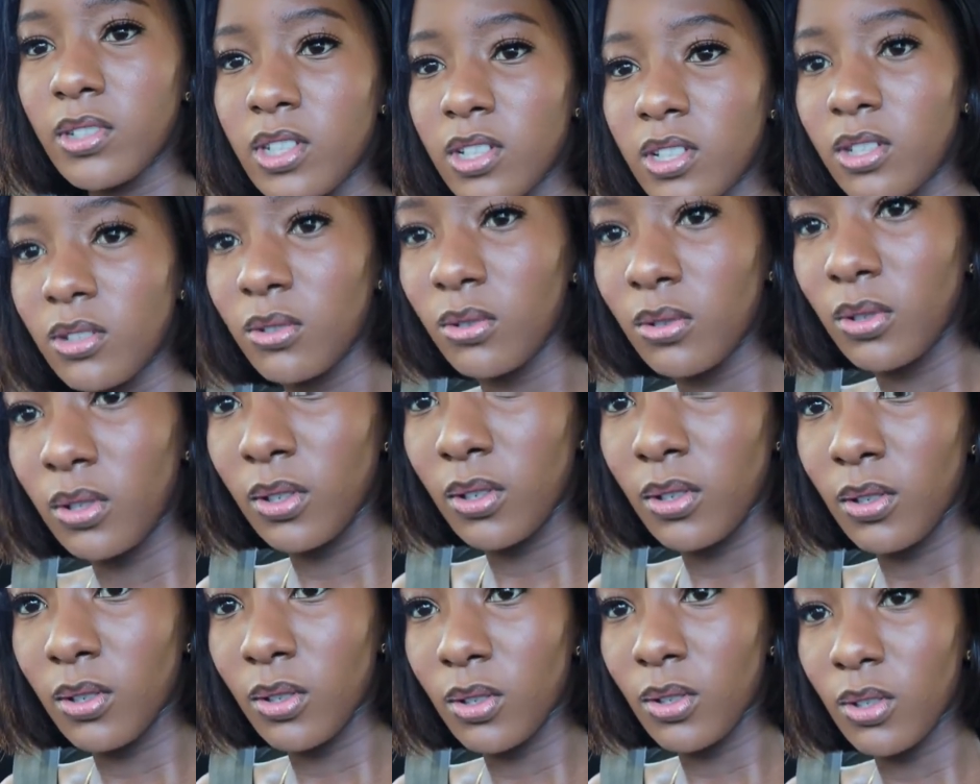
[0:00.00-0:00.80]
cute
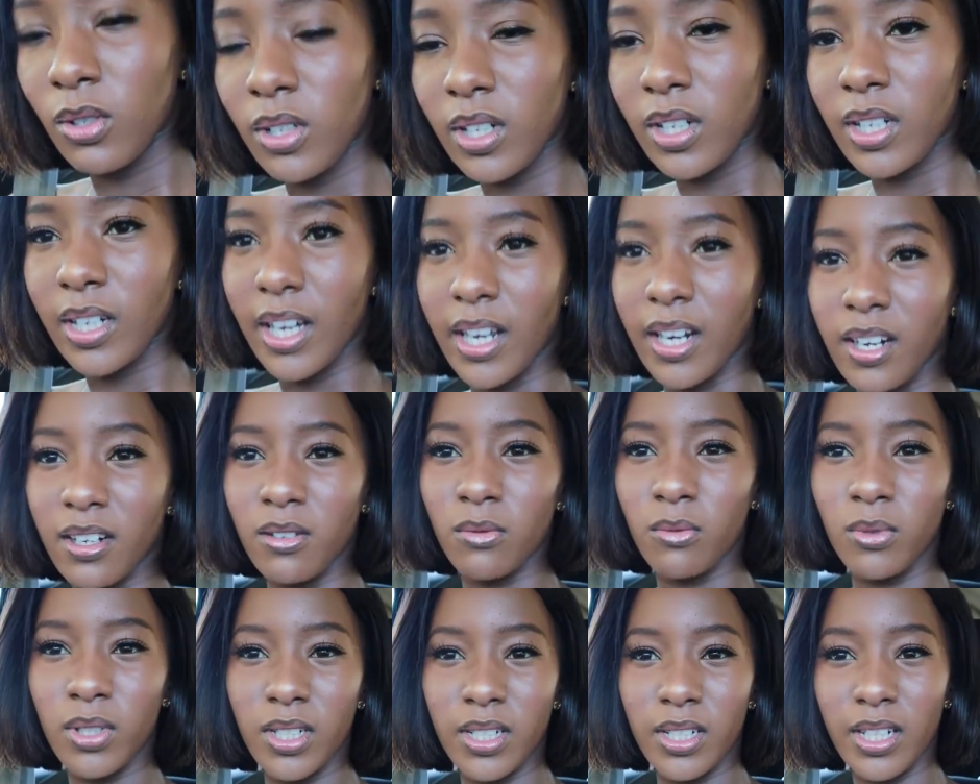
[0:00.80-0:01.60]
look I
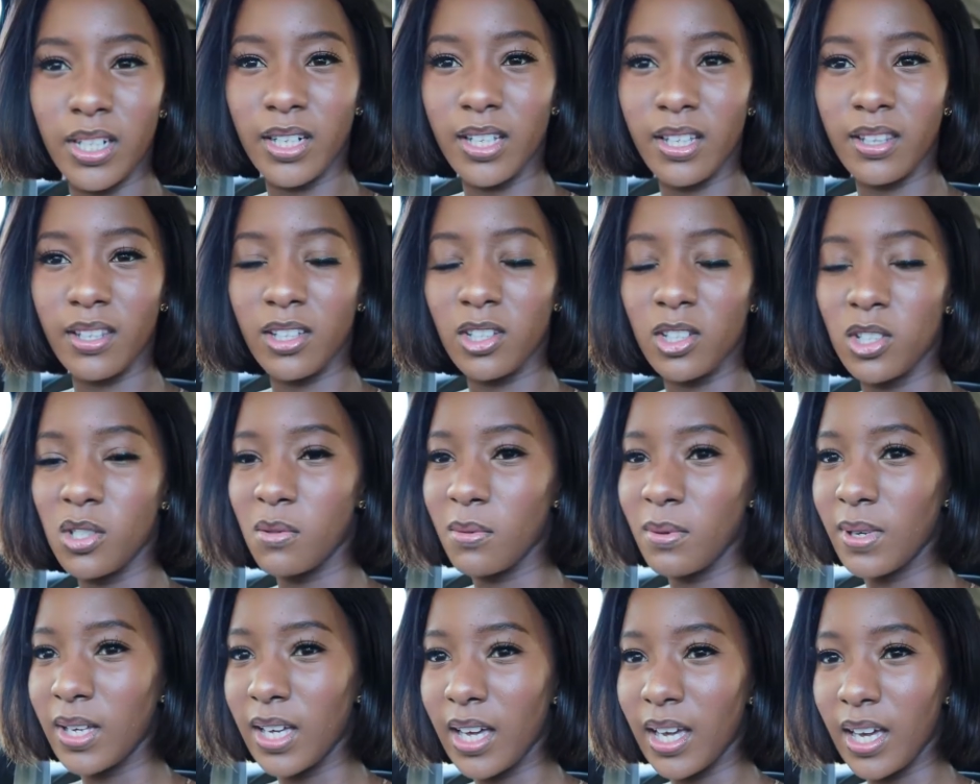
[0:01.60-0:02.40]
didn't want anything to
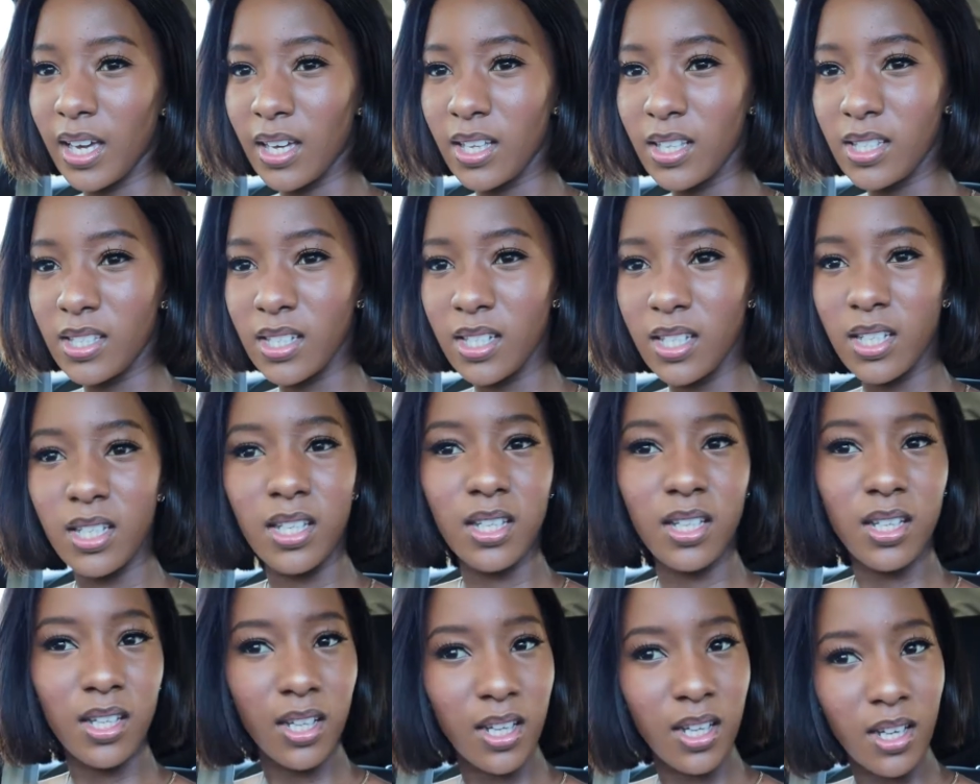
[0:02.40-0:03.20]
be
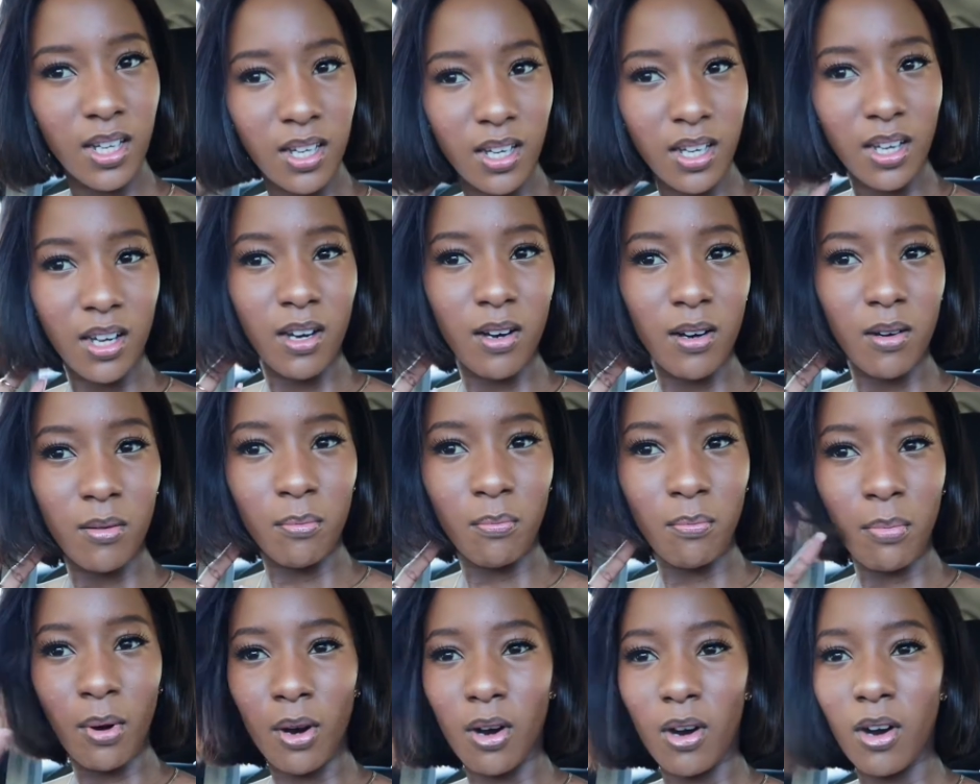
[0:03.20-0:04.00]
hectic
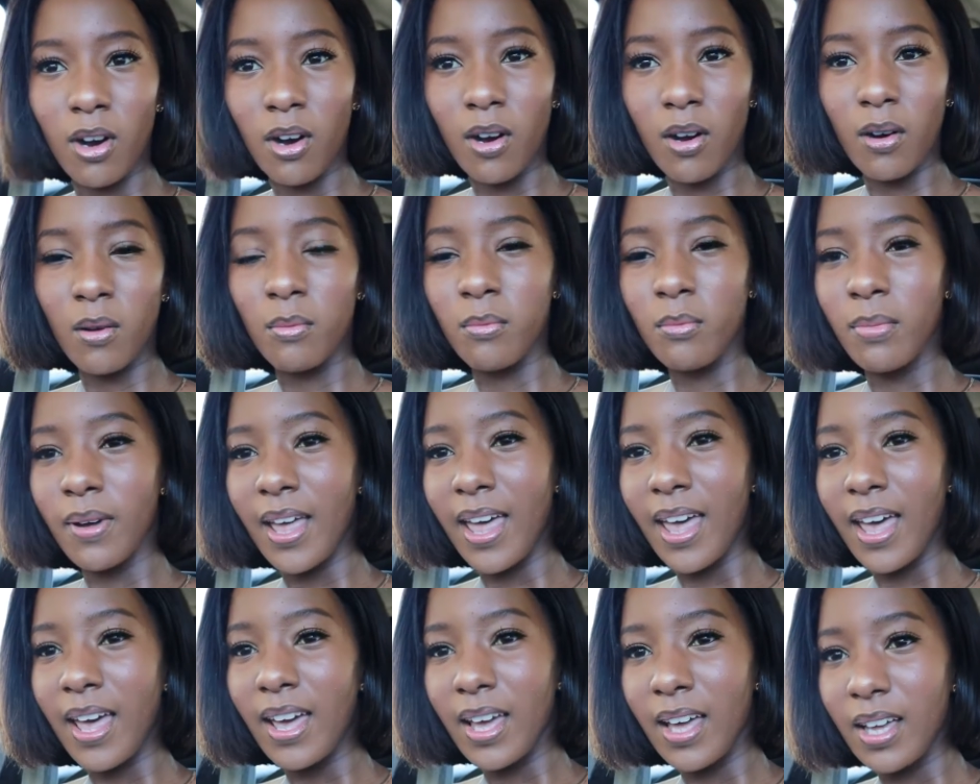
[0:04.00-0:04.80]
bob
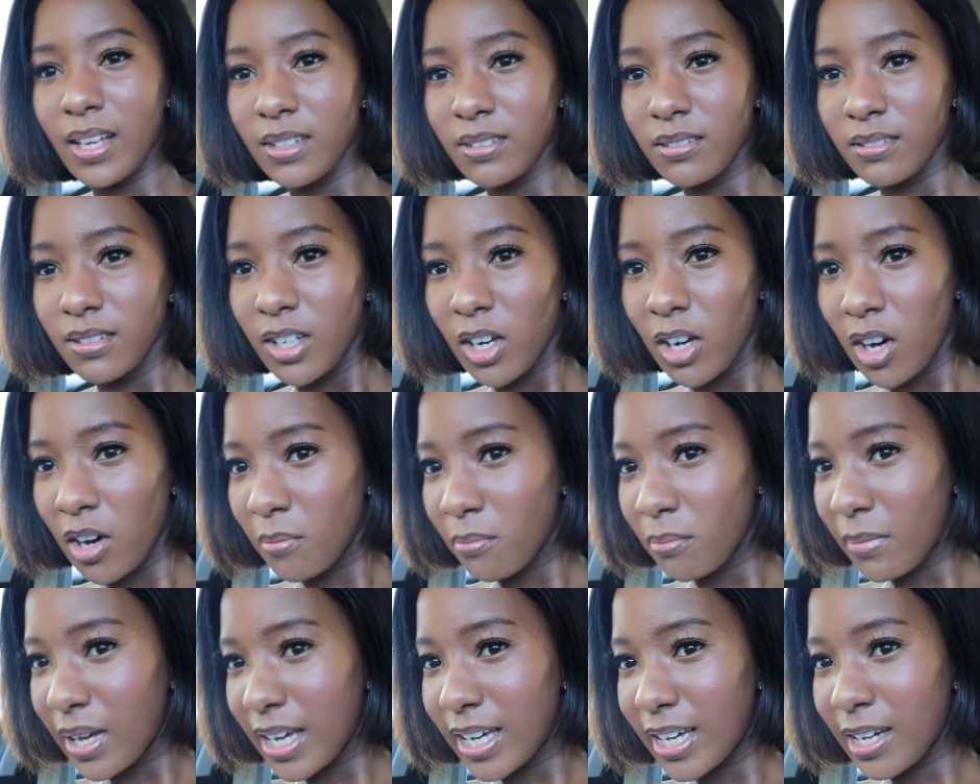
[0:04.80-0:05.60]
and yeah
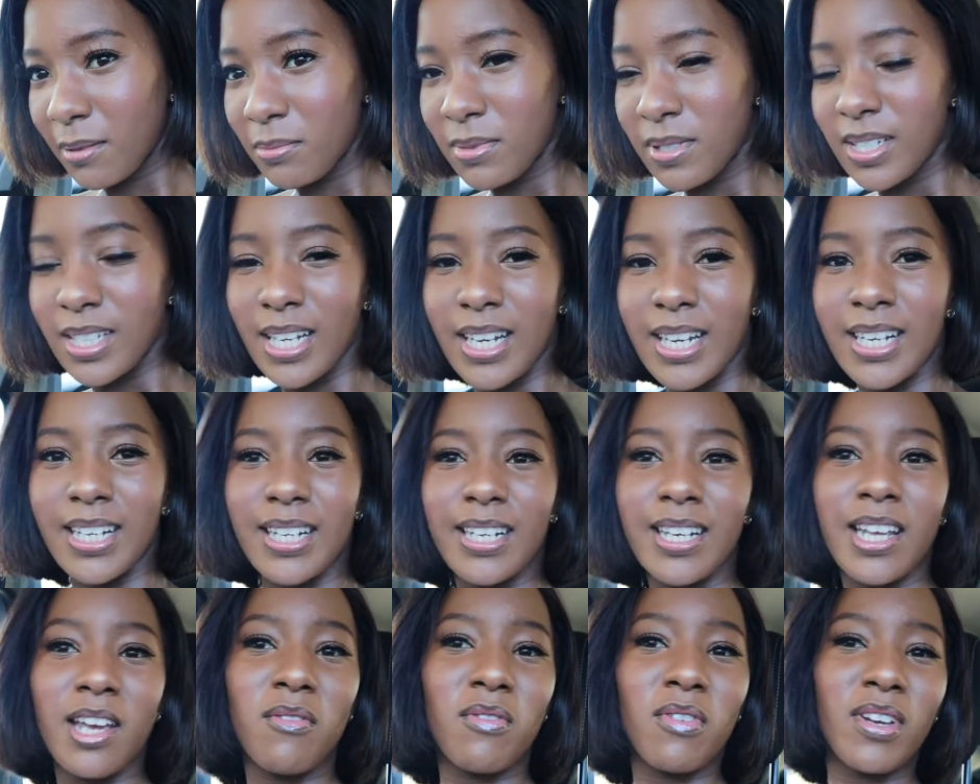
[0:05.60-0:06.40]
makeup
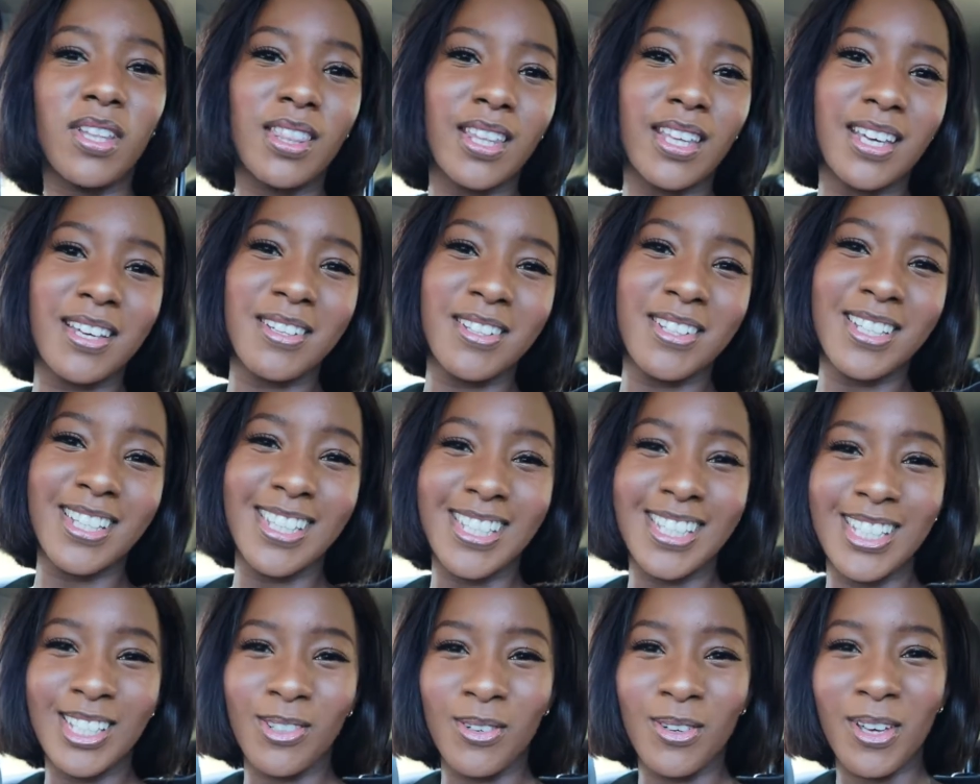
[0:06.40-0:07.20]
done everything
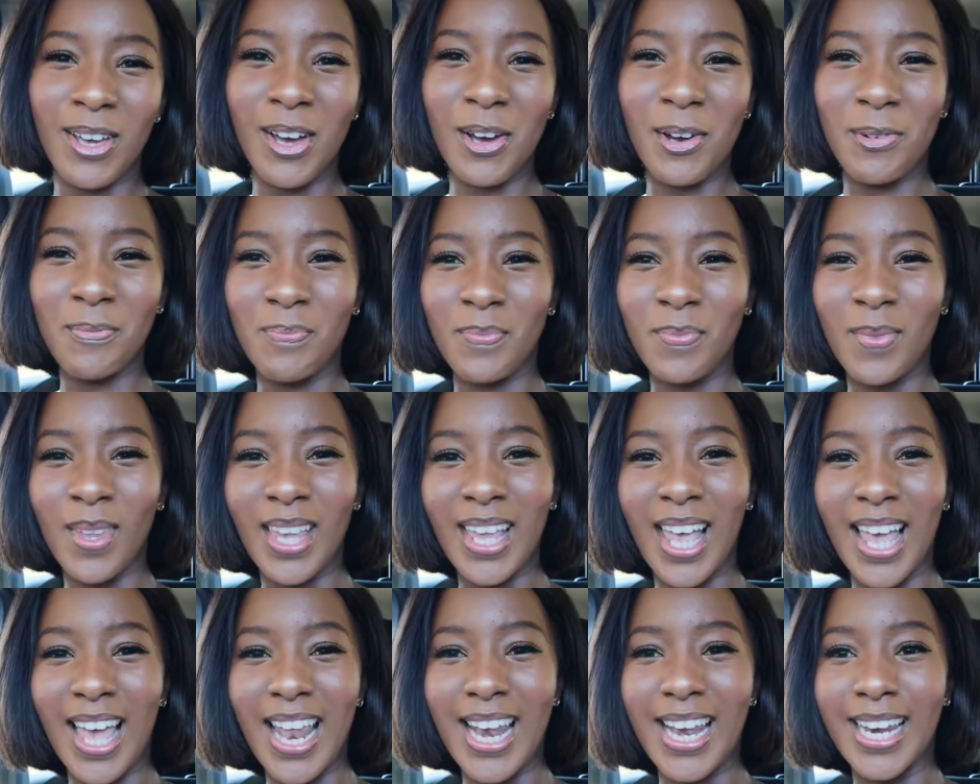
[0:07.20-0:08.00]
so yeah
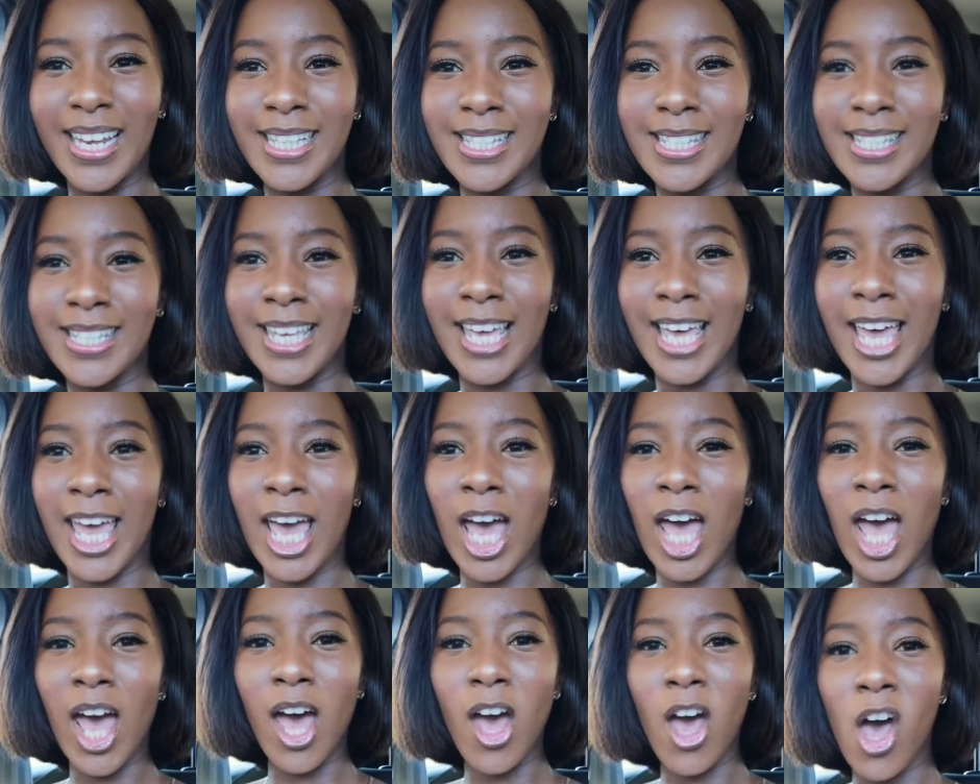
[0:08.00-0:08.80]
let's
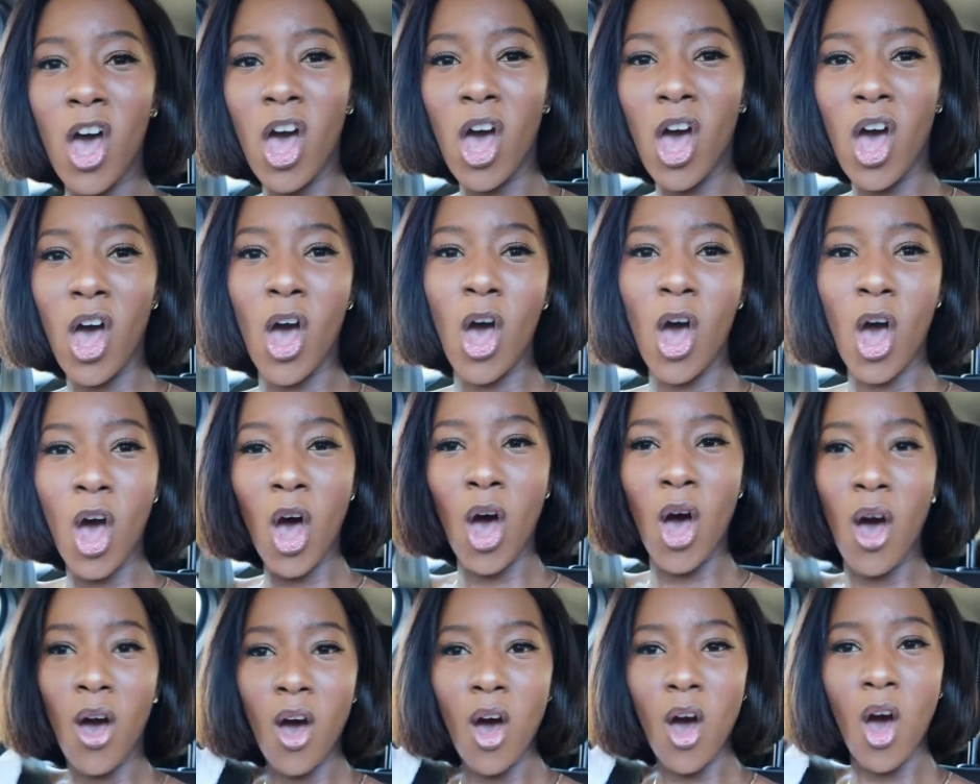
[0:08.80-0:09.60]

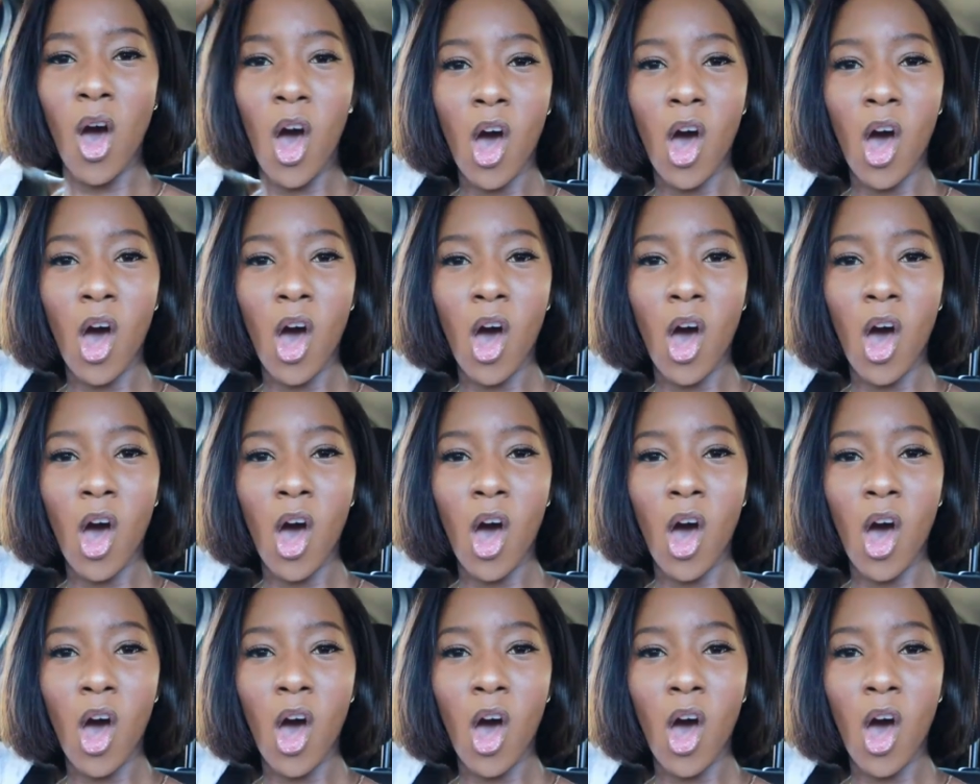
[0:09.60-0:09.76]
go